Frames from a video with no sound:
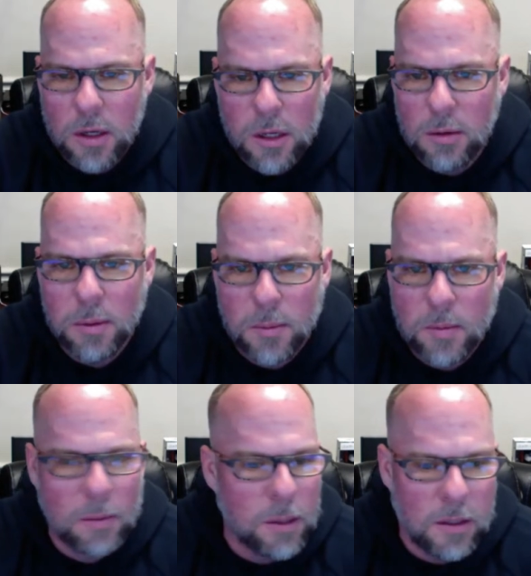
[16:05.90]
Blah, blah,
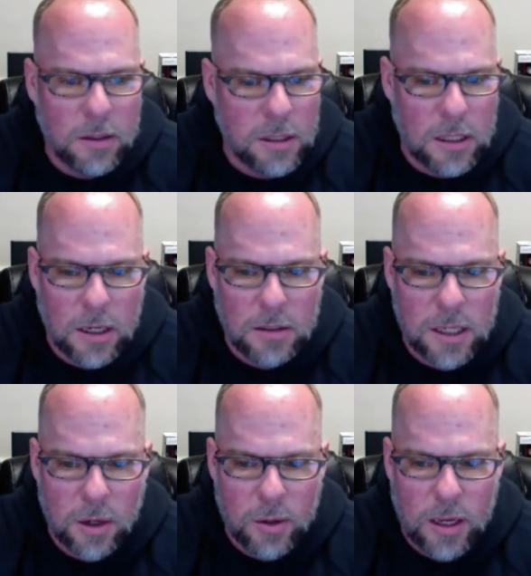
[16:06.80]
blah, blah. And then I
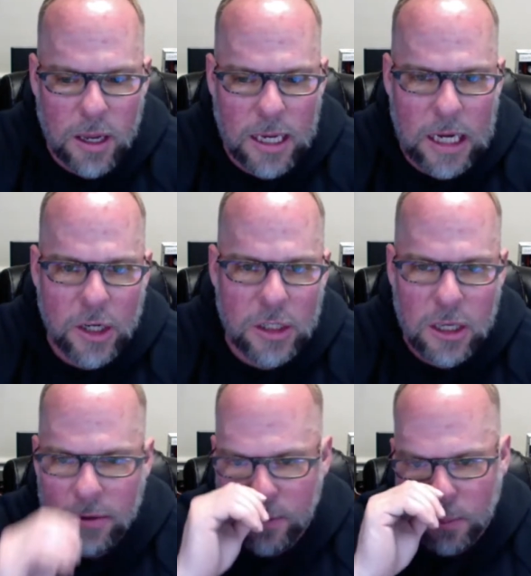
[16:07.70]
say, "Okay, I guarantee
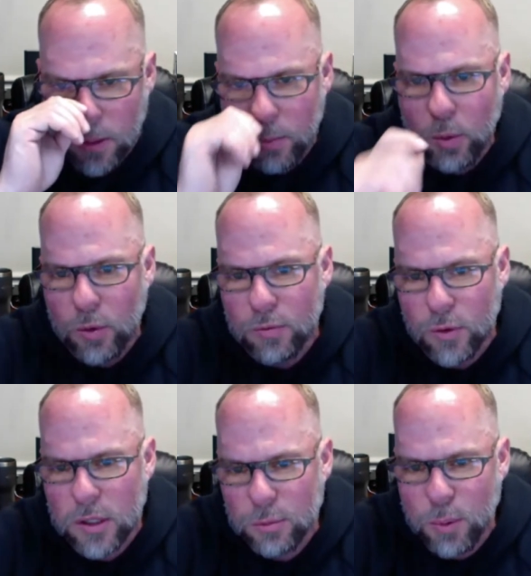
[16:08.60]
you, if you put a roof
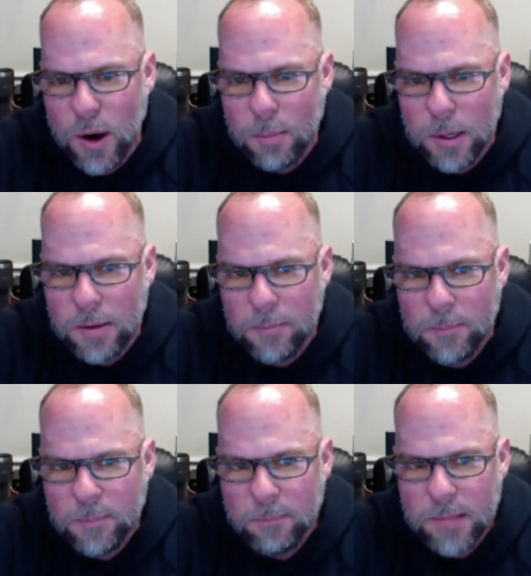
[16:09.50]
on this property,"
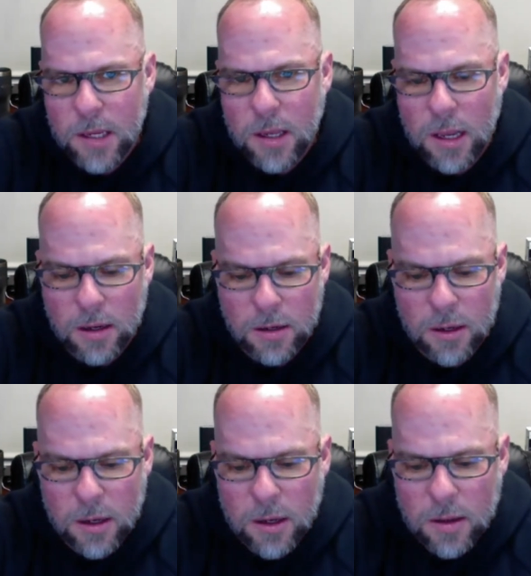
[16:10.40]
and
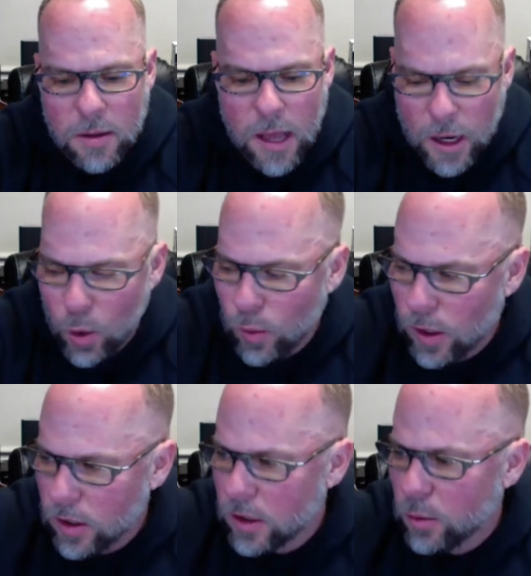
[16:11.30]
I go and
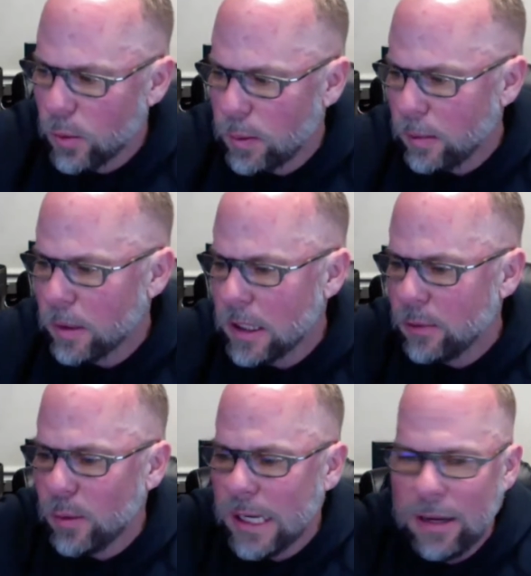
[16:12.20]
look at the repair, but
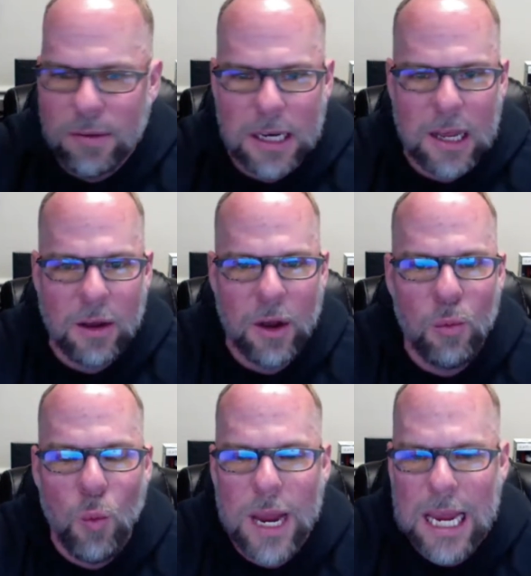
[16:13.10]
and
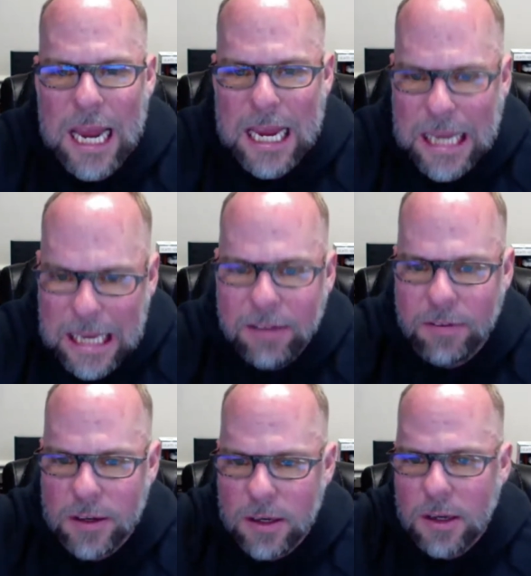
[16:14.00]
we
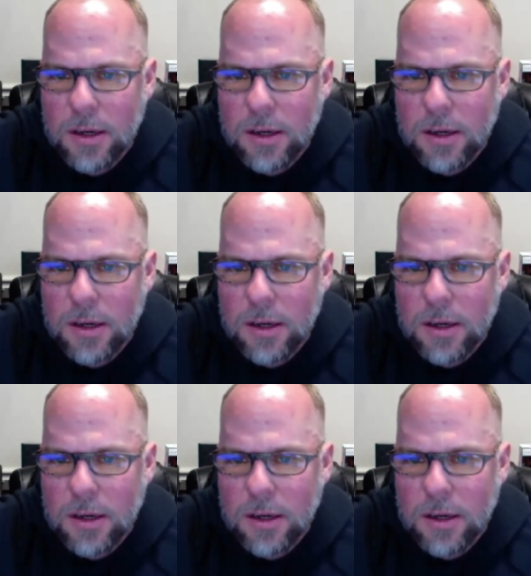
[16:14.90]
even